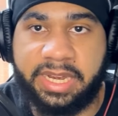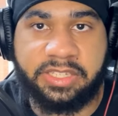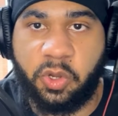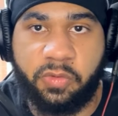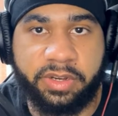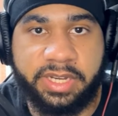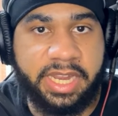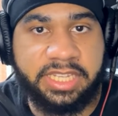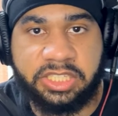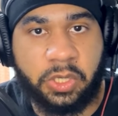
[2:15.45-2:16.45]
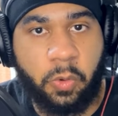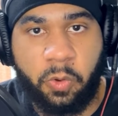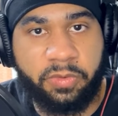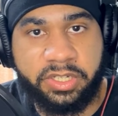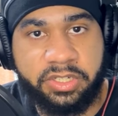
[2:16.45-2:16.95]
It's over. It's so
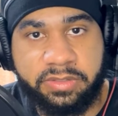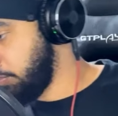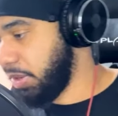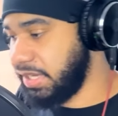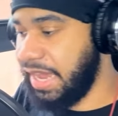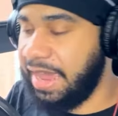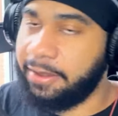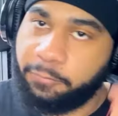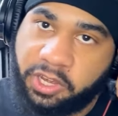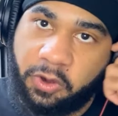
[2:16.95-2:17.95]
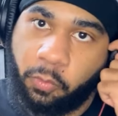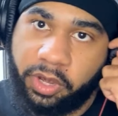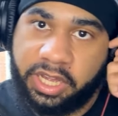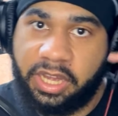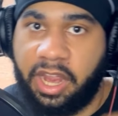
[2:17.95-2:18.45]
over, dude. But yeah, we are
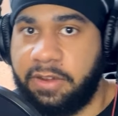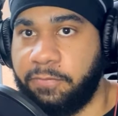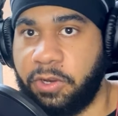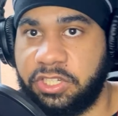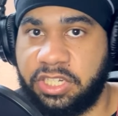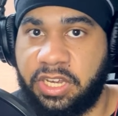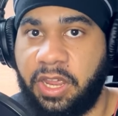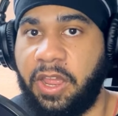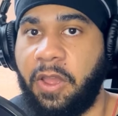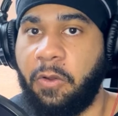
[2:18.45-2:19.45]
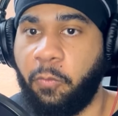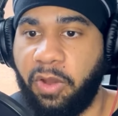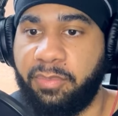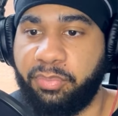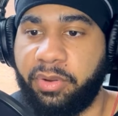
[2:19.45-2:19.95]
working on version
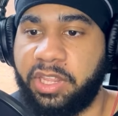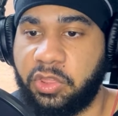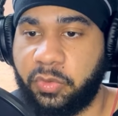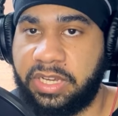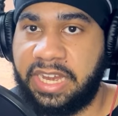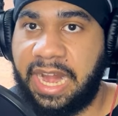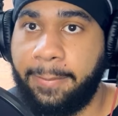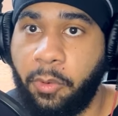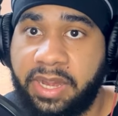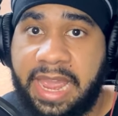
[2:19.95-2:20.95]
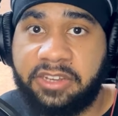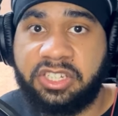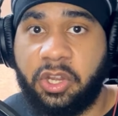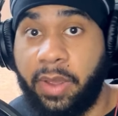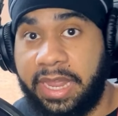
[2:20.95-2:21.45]
1.3 and I'm going to
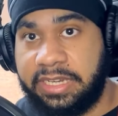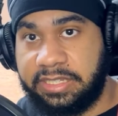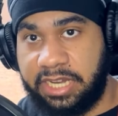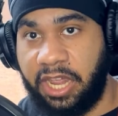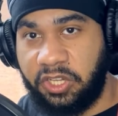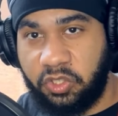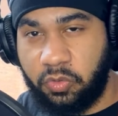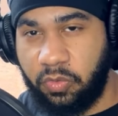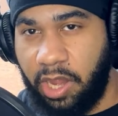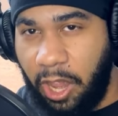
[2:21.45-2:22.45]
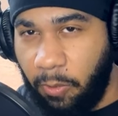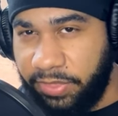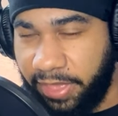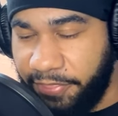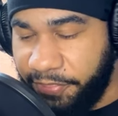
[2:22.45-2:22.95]
actually go ahead and tell you
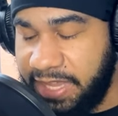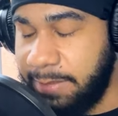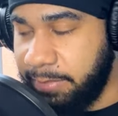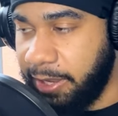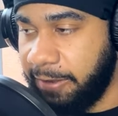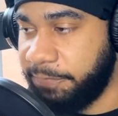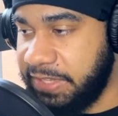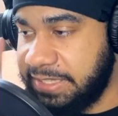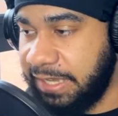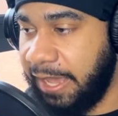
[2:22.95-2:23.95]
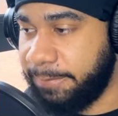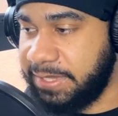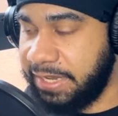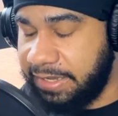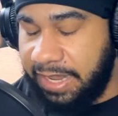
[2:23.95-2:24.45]
the theme of this
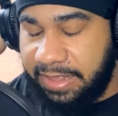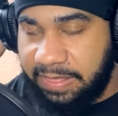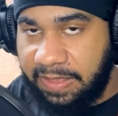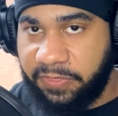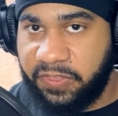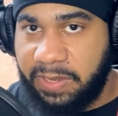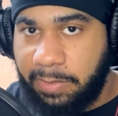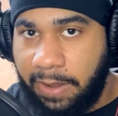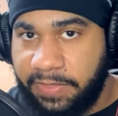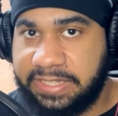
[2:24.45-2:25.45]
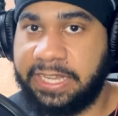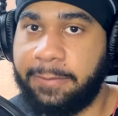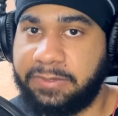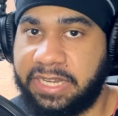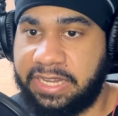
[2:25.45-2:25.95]
update. The theme of this
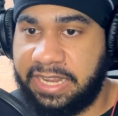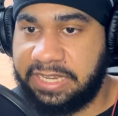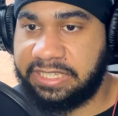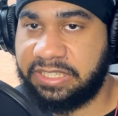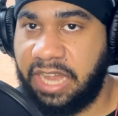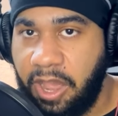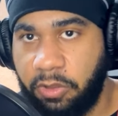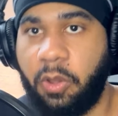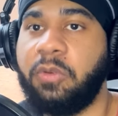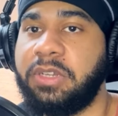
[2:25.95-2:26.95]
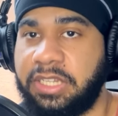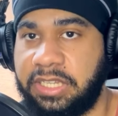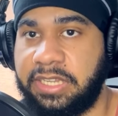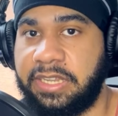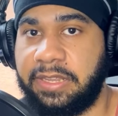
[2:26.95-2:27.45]
update is not
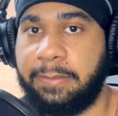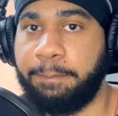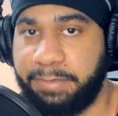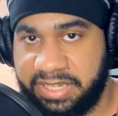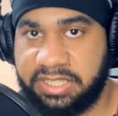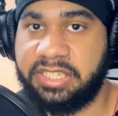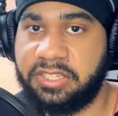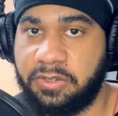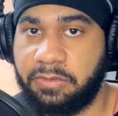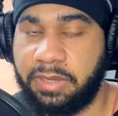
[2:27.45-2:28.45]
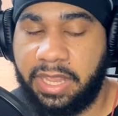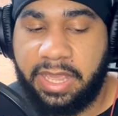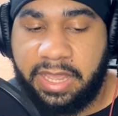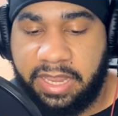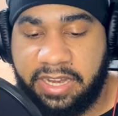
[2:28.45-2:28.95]
only BCU,
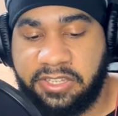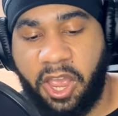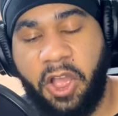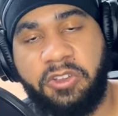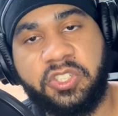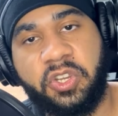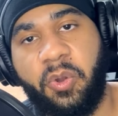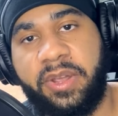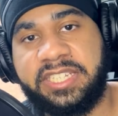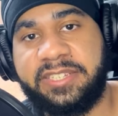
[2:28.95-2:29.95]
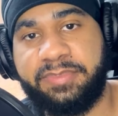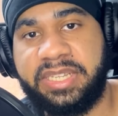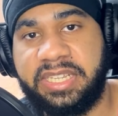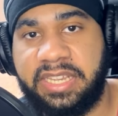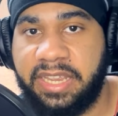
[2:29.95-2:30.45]
it is also going to
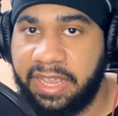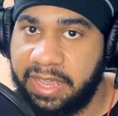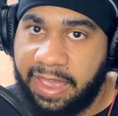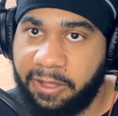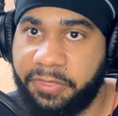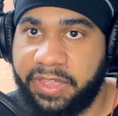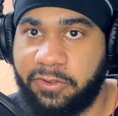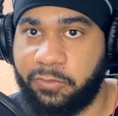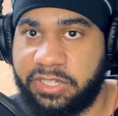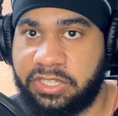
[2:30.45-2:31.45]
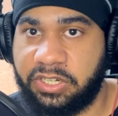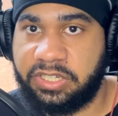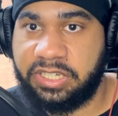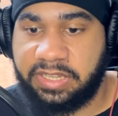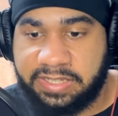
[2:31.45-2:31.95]
be health and
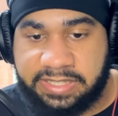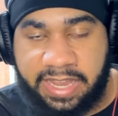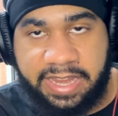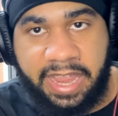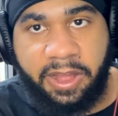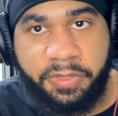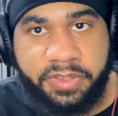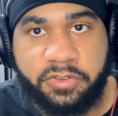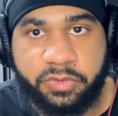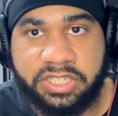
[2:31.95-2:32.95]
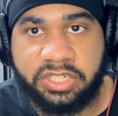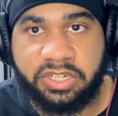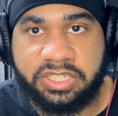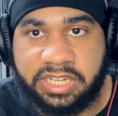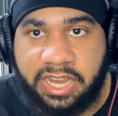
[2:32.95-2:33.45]
research. This is a health and
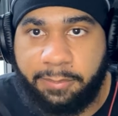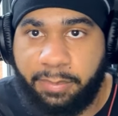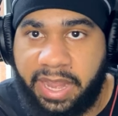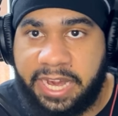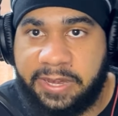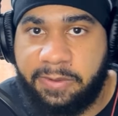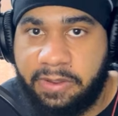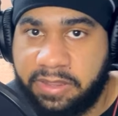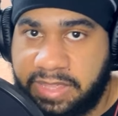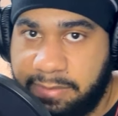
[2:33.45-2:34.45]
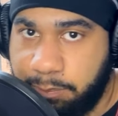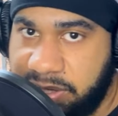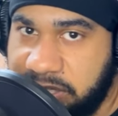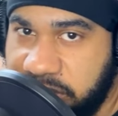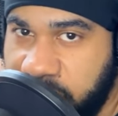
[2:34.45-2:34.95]
research combined with a
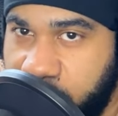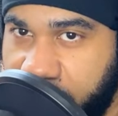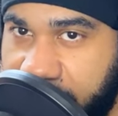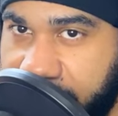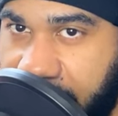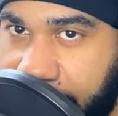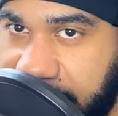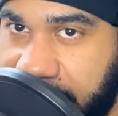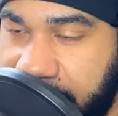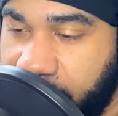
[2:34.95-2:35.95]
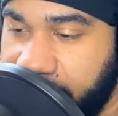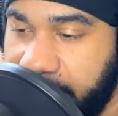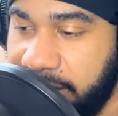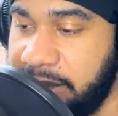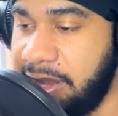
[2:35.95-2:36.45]
BCU themed update,
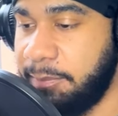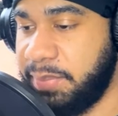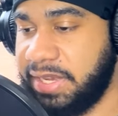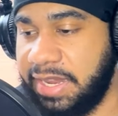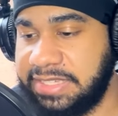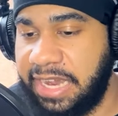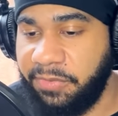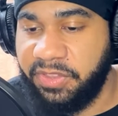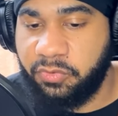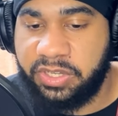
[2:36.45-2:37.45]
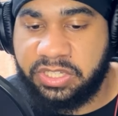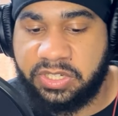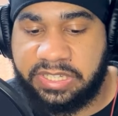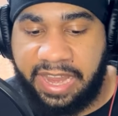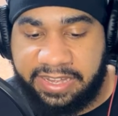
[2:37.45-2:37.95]
okay? Because health and
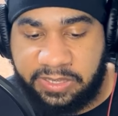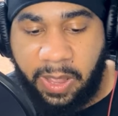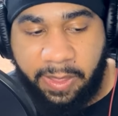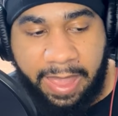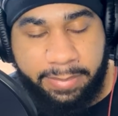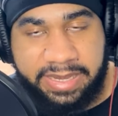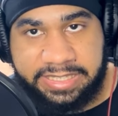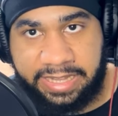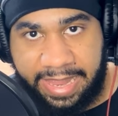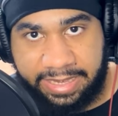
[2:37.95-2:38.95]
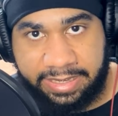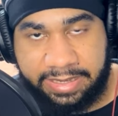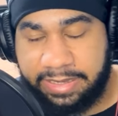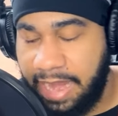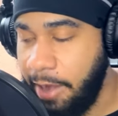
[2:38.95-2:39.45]
research, y'all have been
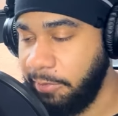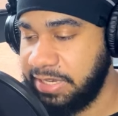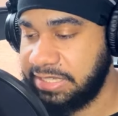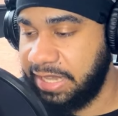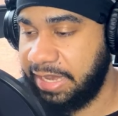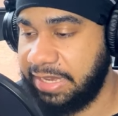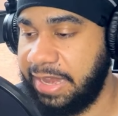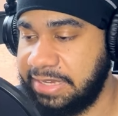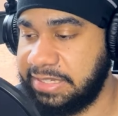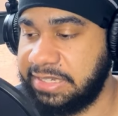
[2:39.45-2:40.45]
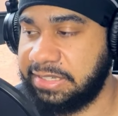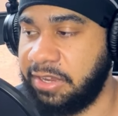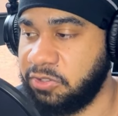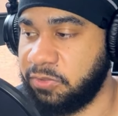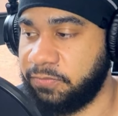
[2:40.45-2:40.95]
slacking. Not really slacking as in it's
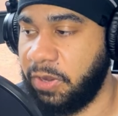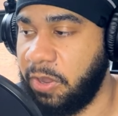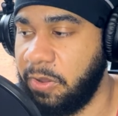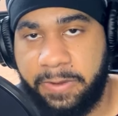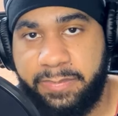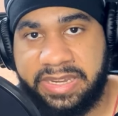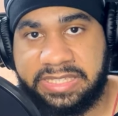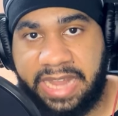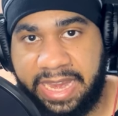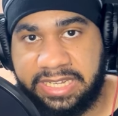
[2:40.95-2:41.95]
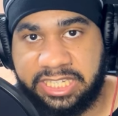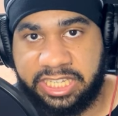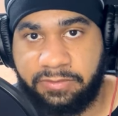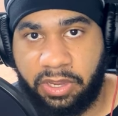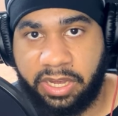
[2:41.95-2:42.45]
not your fault. We've been slacking to
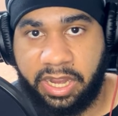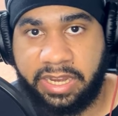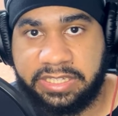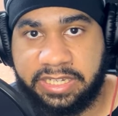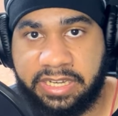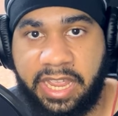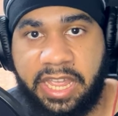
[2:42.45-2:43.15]
give y'all content.